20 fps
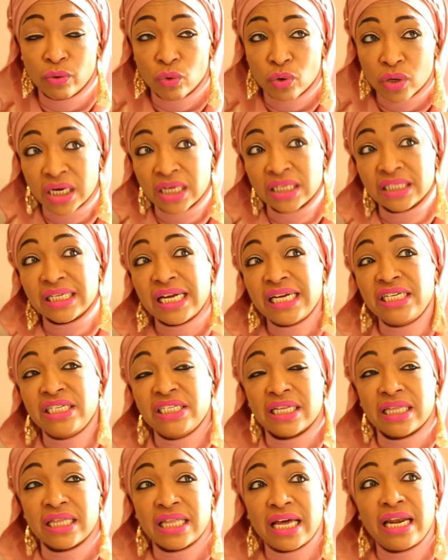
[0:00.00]

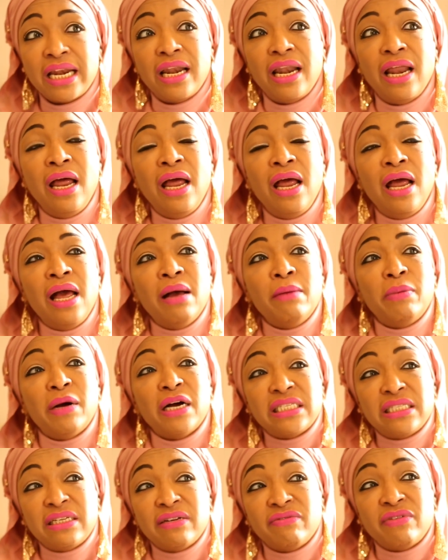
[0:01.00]
organization then,
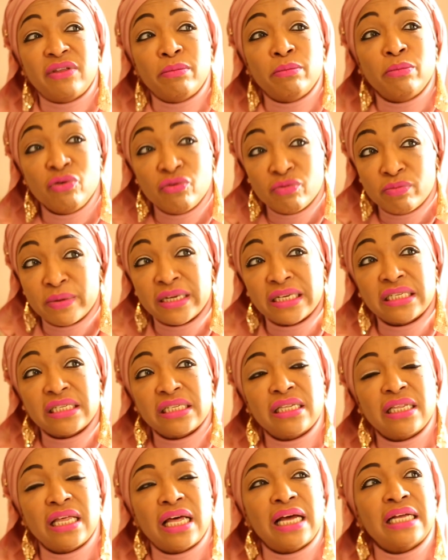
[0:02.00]
part of the
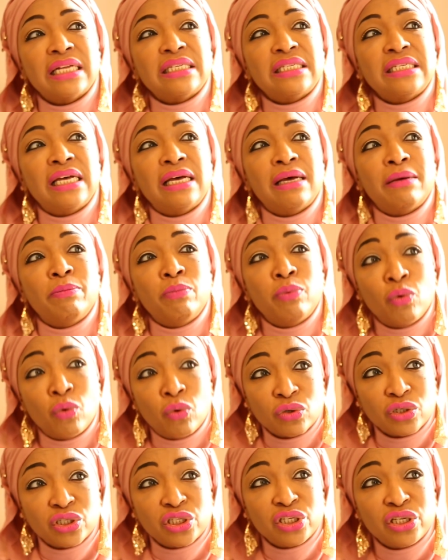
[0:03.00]
movement that
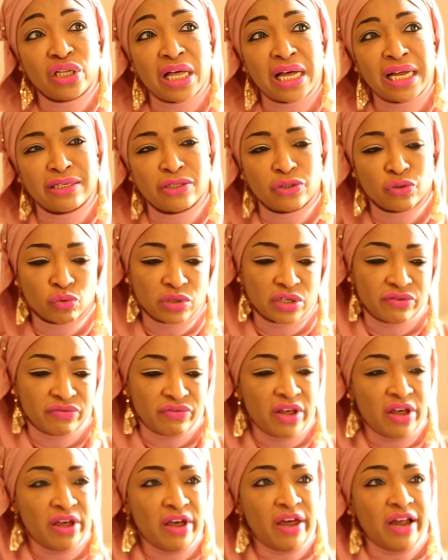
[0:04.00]
that sort of
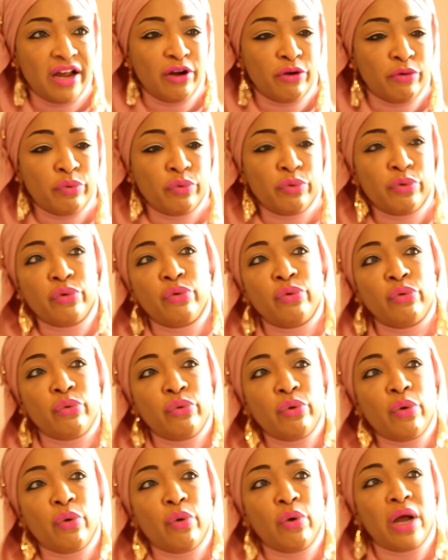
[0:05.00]
grew
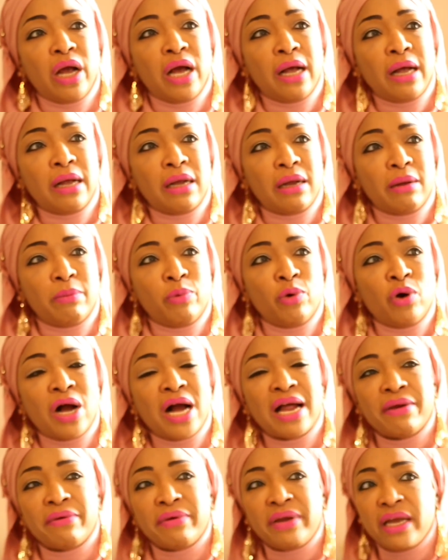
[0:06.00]

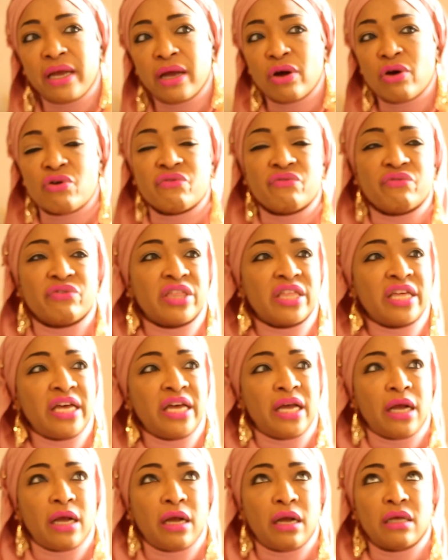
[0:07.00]
Buhari over the
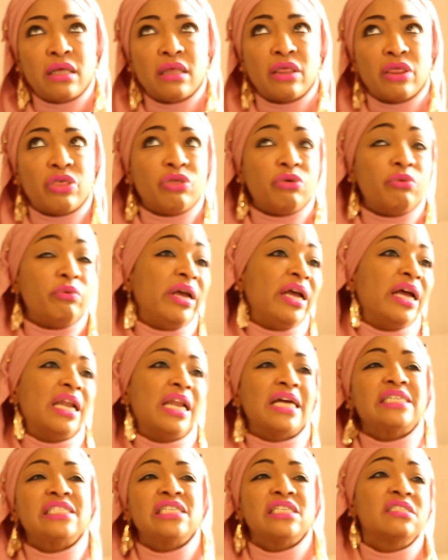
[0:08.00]
3
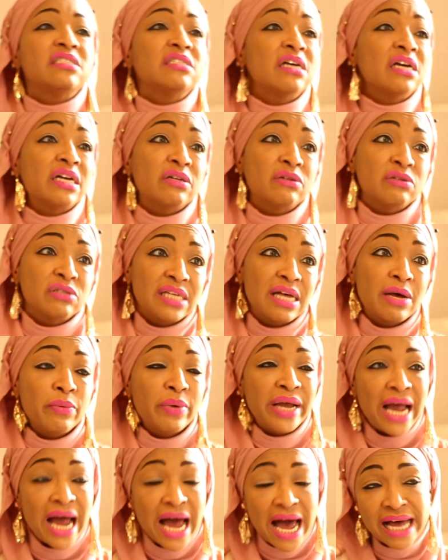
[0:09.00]
election cycles that
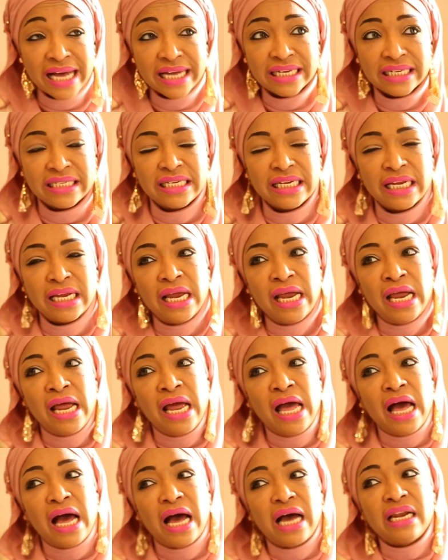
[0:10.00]
we had.
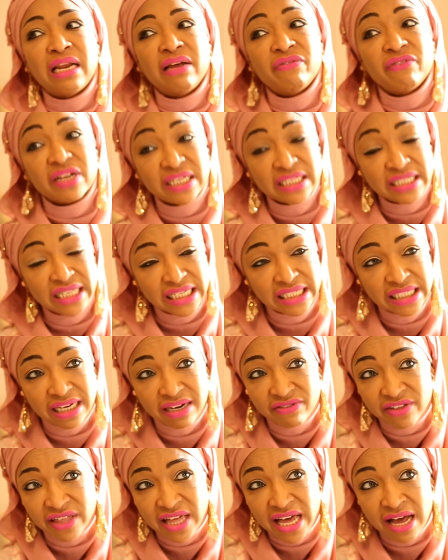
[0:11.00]
And I've contested
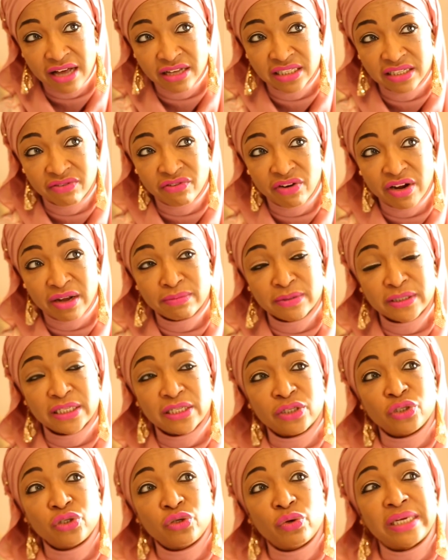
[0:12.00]
for the House of Reps
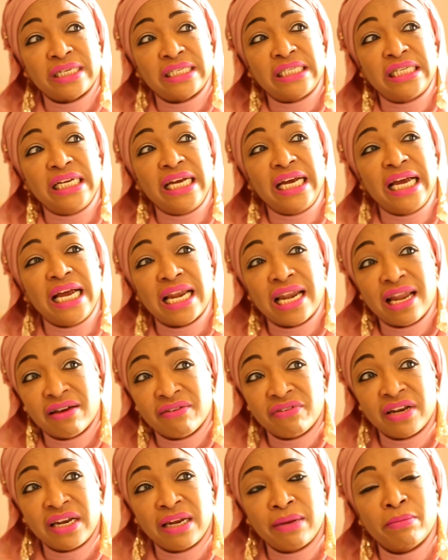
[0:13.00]
in
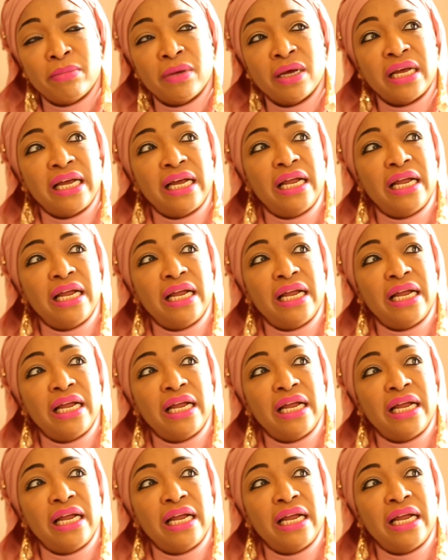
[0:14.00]
2011 in my